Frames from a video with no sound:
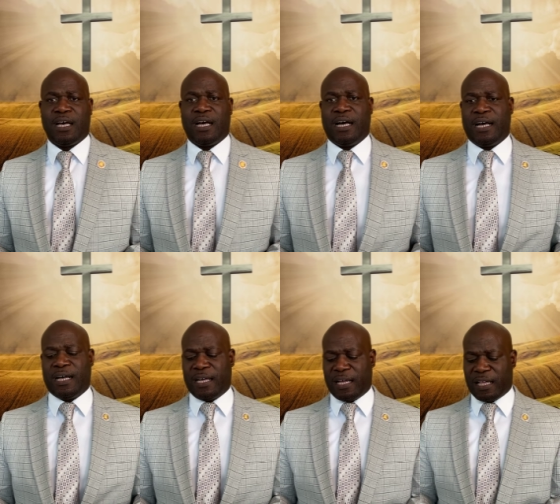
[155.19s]

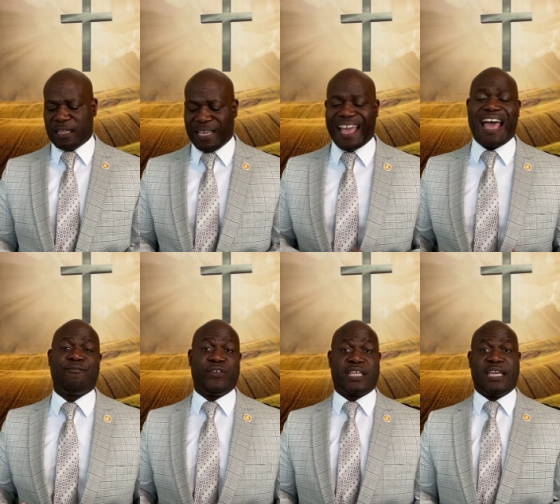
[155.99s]
uh, the
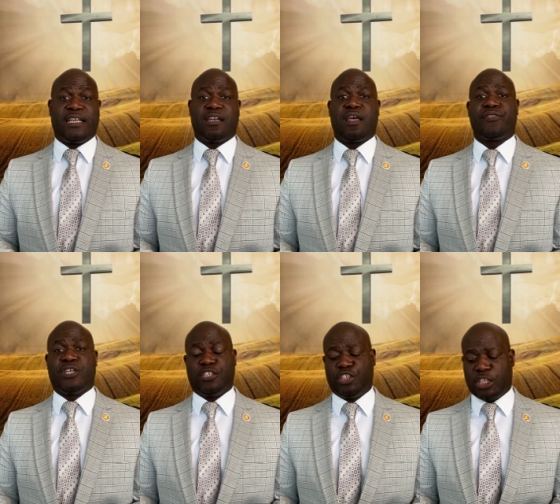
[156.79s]
advocate,
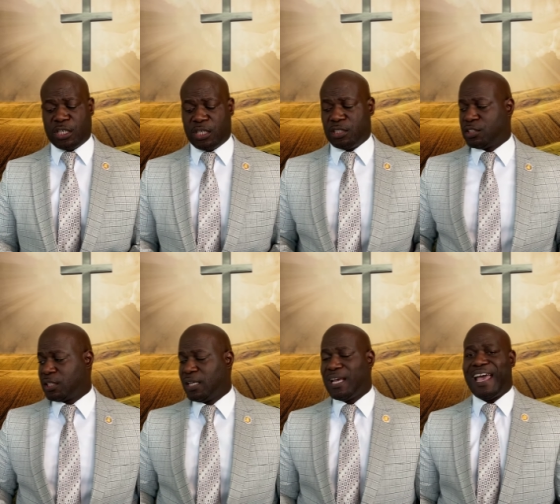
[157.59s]
the judge,
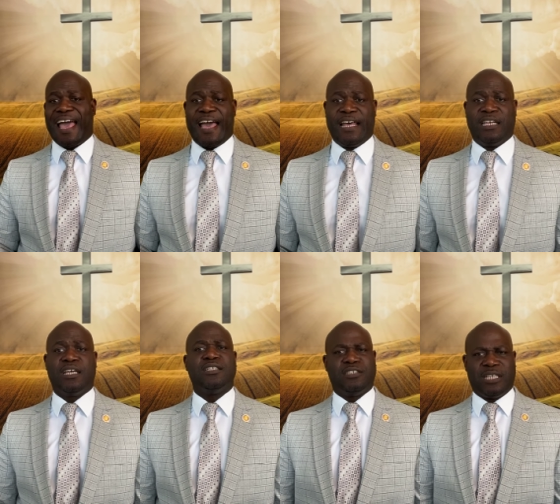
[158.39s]
and
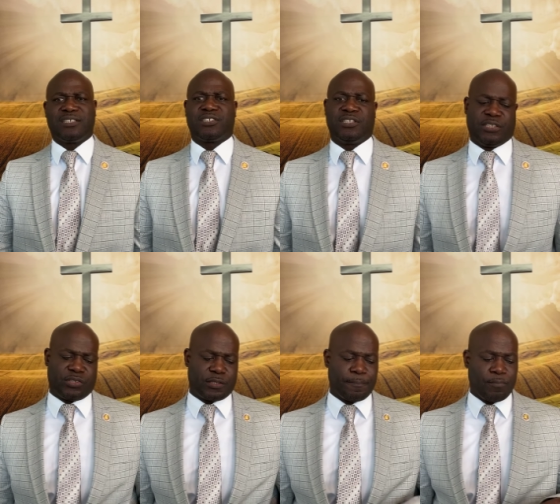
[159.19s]

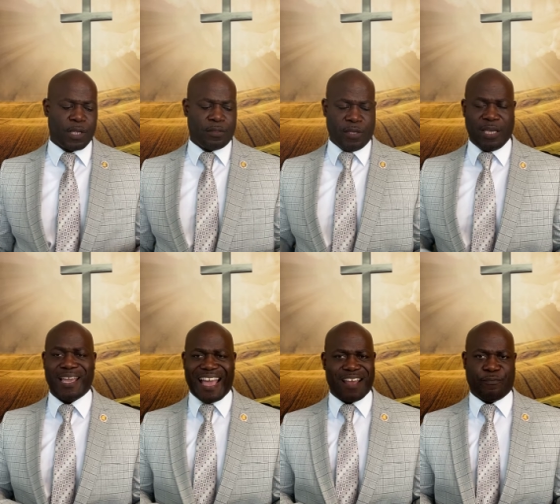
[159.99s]
justice. The
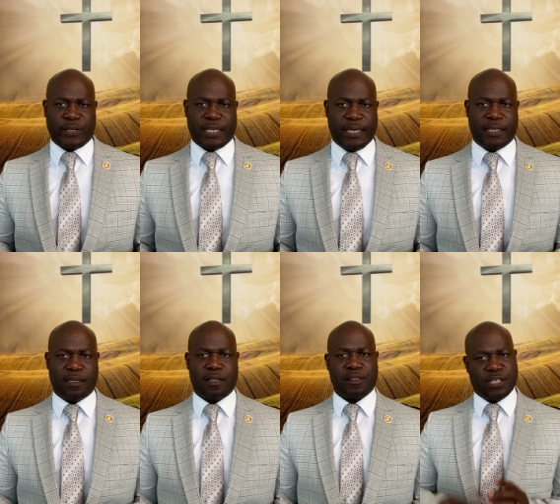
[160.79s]
advocate,
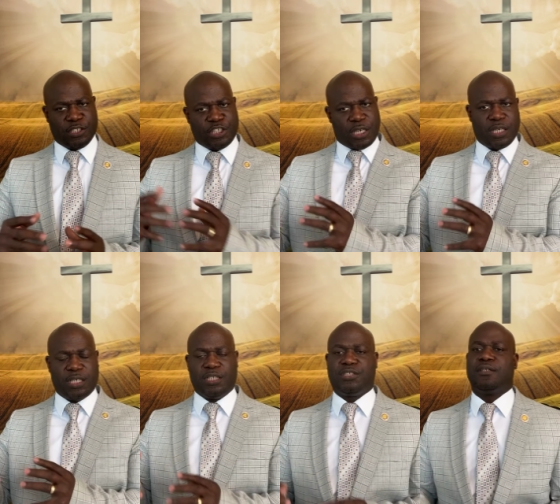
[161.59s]
the
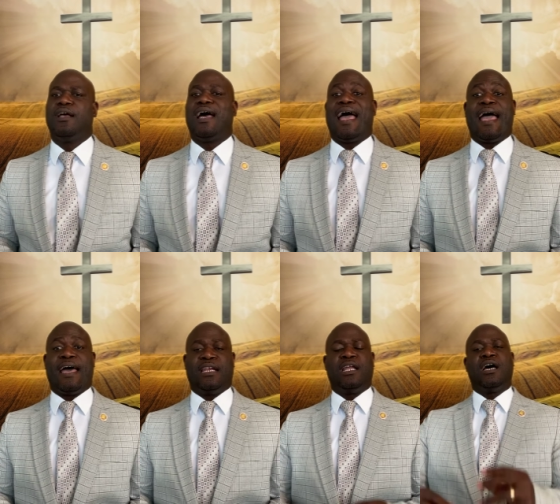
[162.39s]
judge,
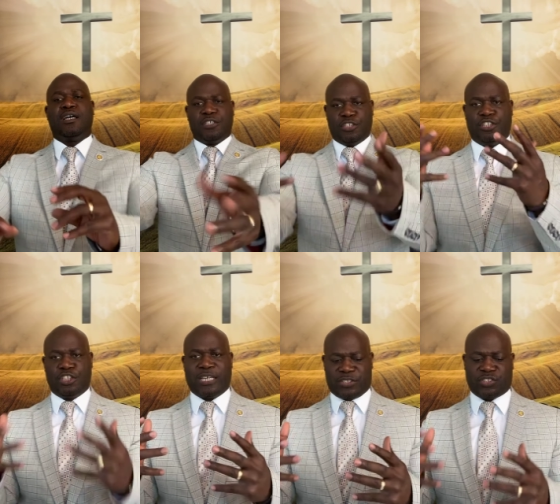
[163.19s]
and
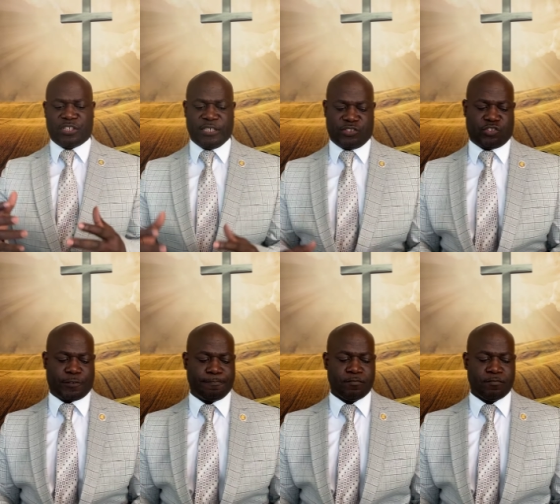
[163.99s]
justice.